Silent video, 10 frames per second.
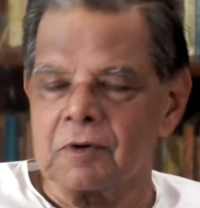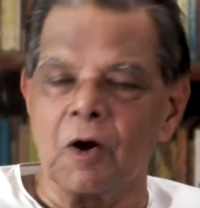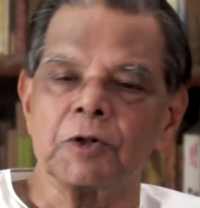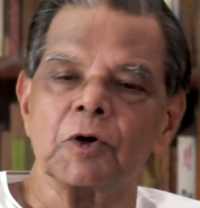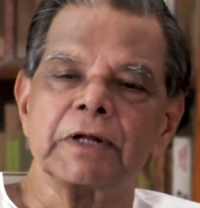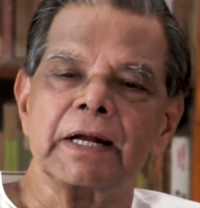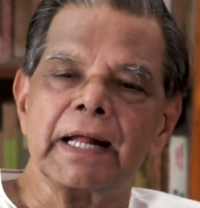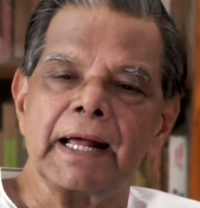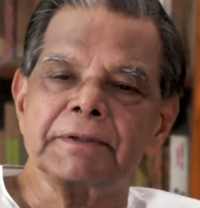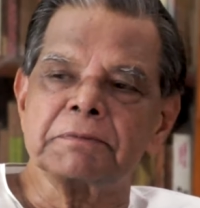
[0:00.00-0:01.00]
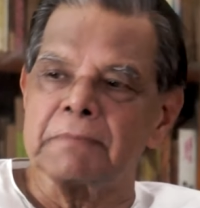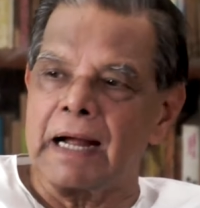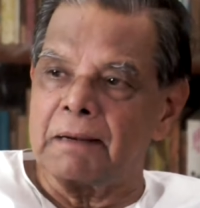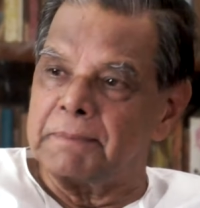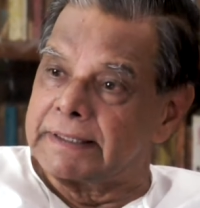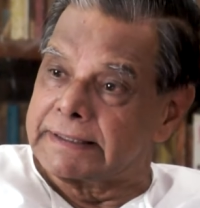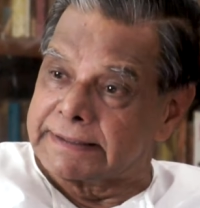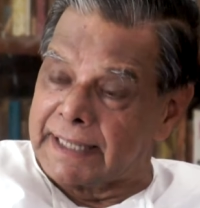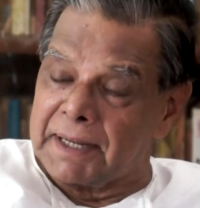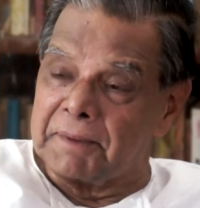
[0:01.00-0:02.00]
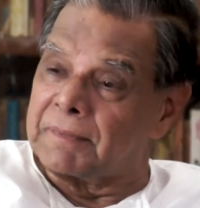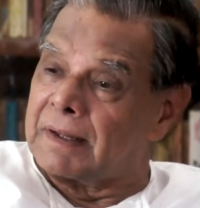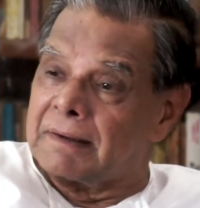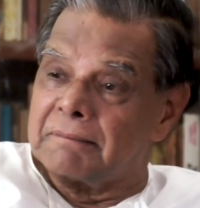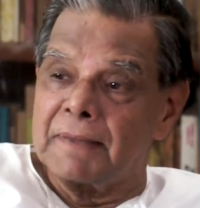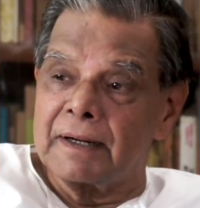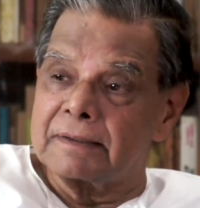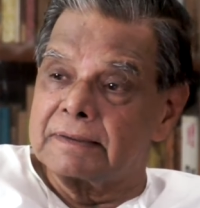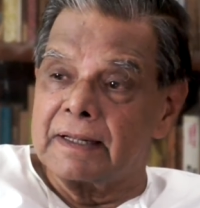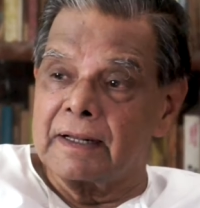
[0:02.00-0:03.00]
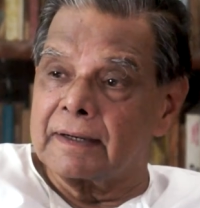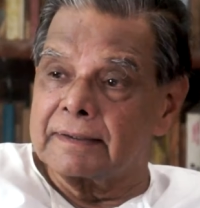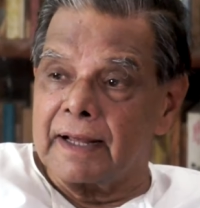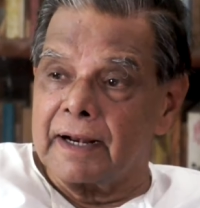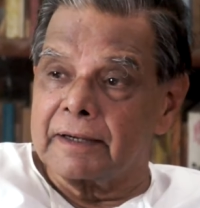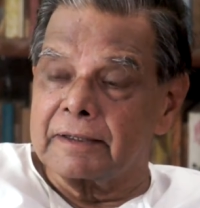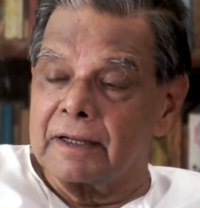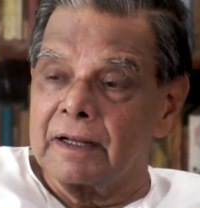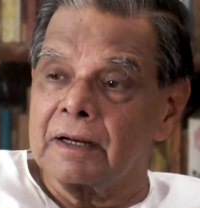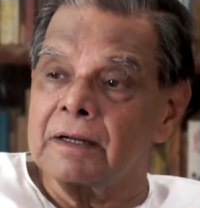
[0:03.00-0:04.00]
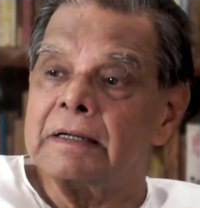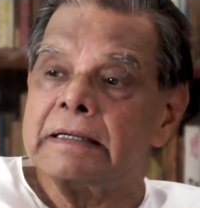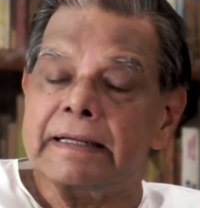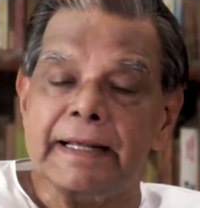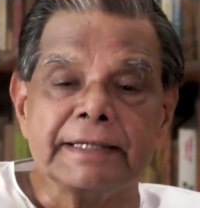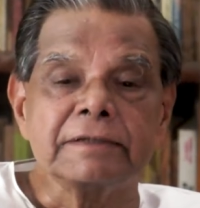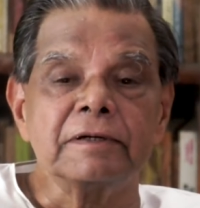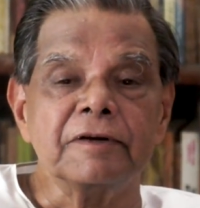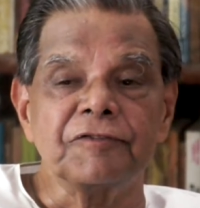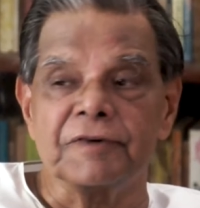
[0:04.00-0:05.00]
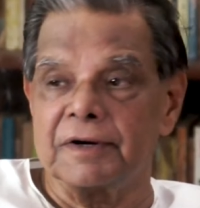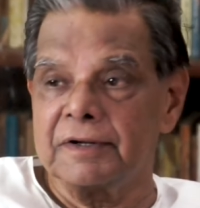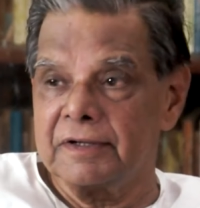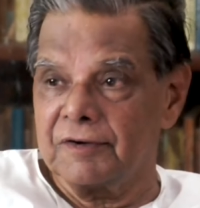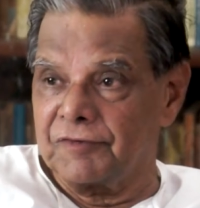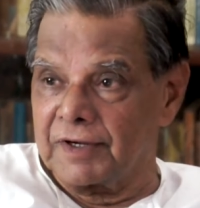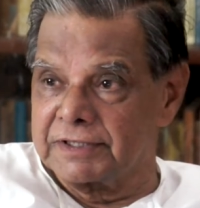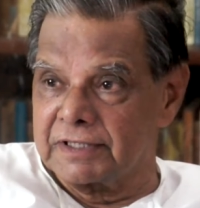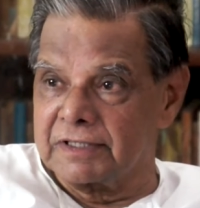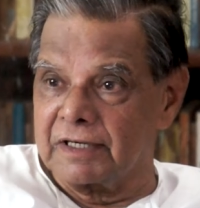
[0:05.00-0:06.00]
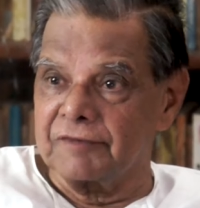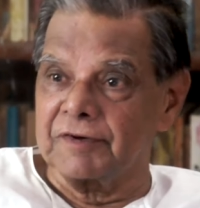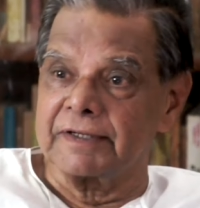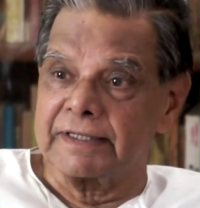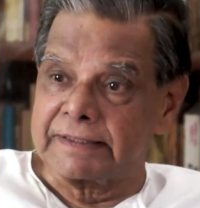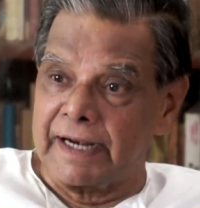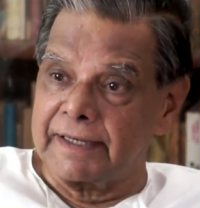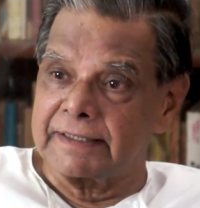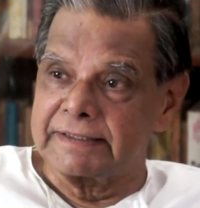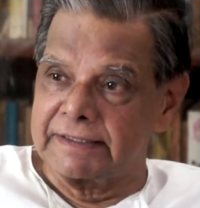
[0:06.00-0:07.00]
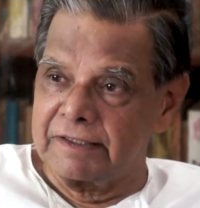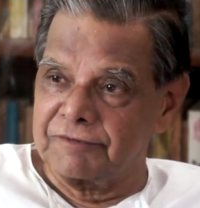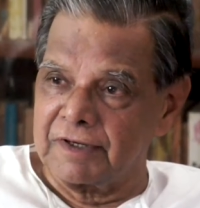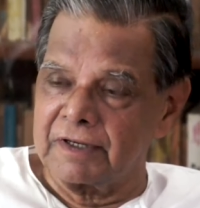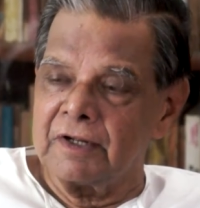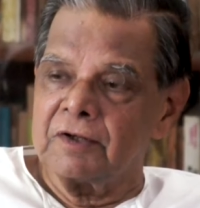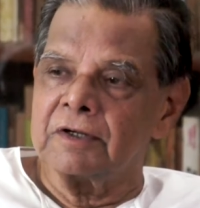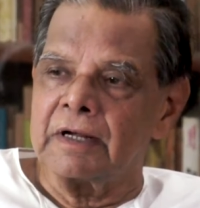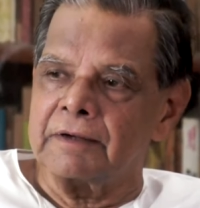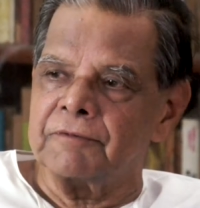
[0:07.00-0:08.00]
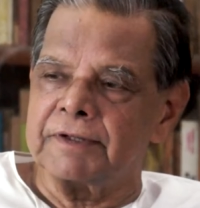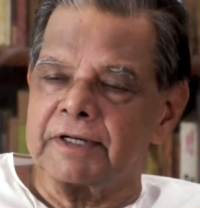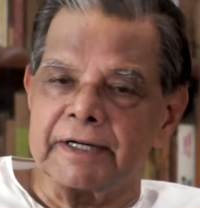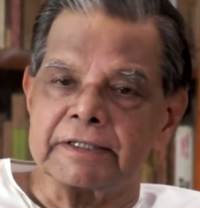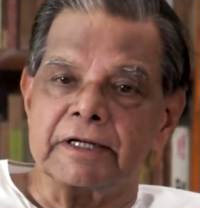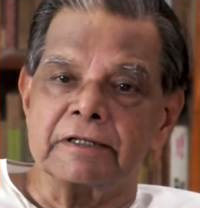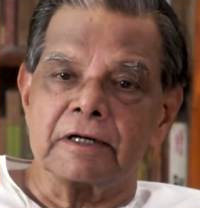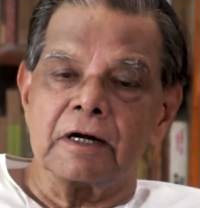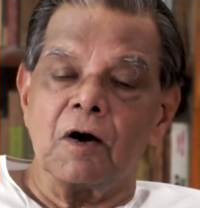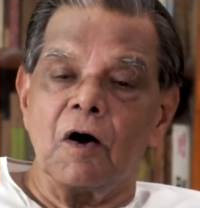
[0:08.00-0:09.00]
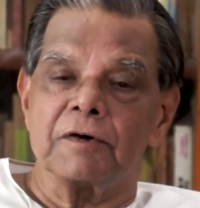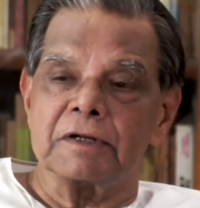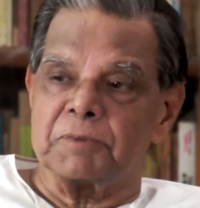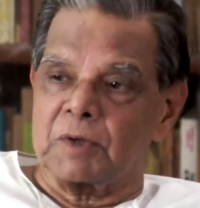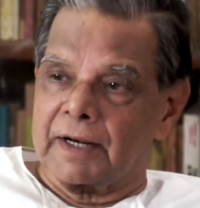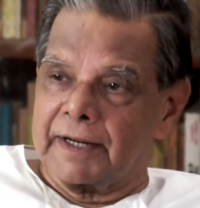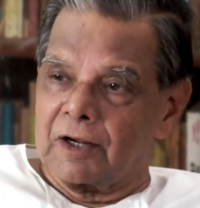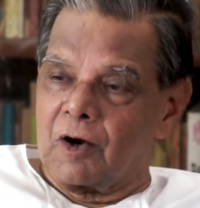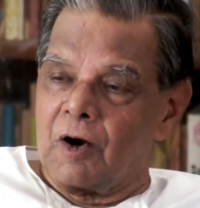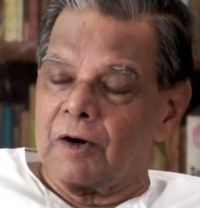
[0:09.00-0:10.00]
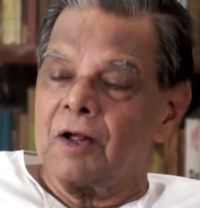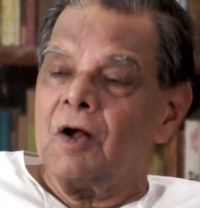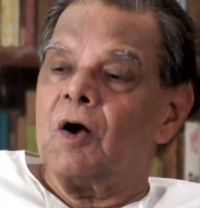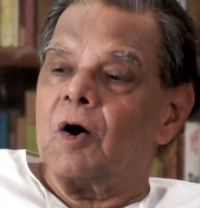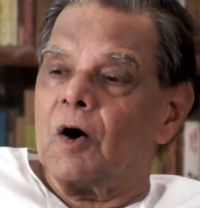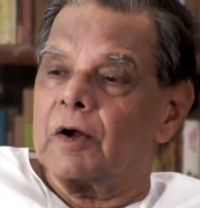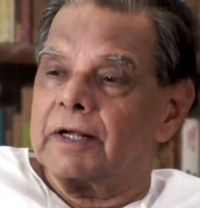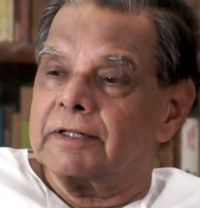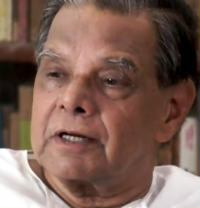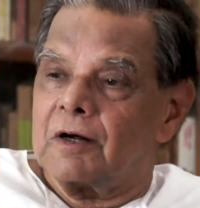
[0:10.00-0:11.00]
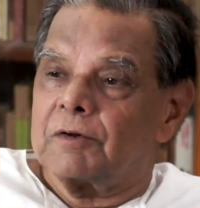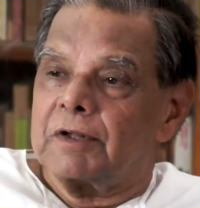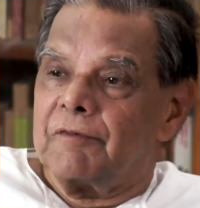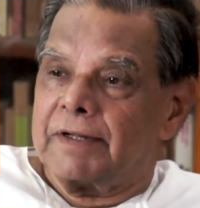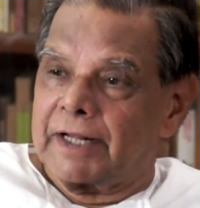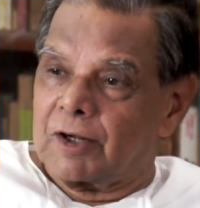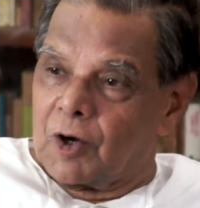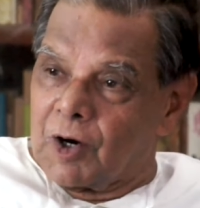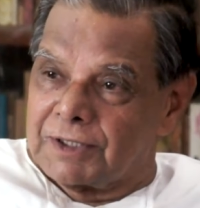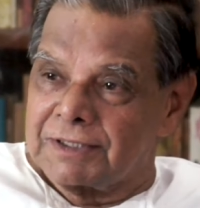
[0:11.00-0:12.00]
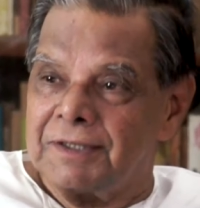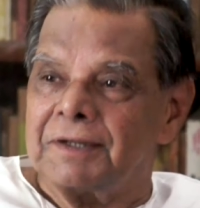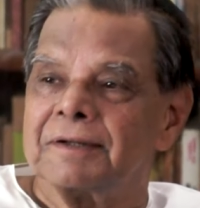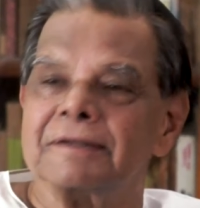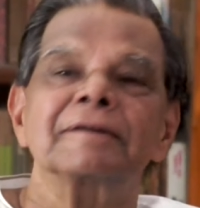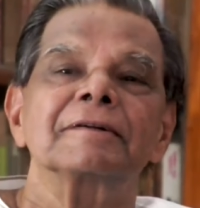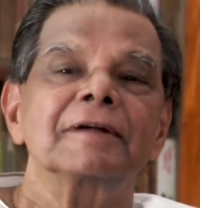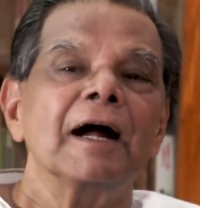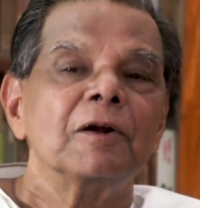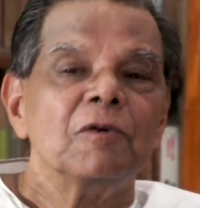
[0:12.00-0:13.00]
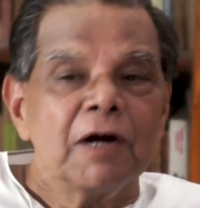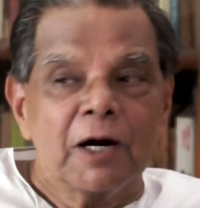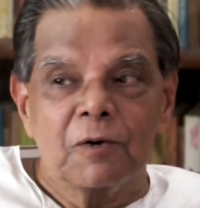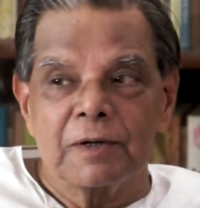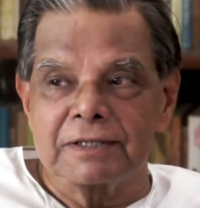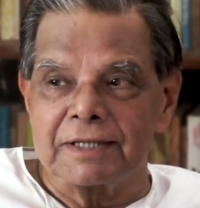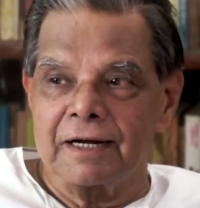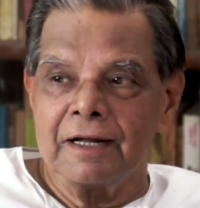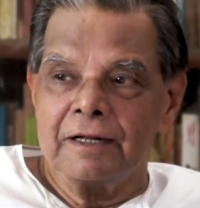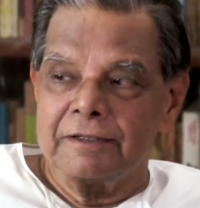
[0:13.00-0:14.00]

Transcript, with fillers: Although the names might be the same, but their character is different, their functions are different, their status is different. Whether it is Indra or the Puranic god or Indra or the Vedic gods, that you have to understand.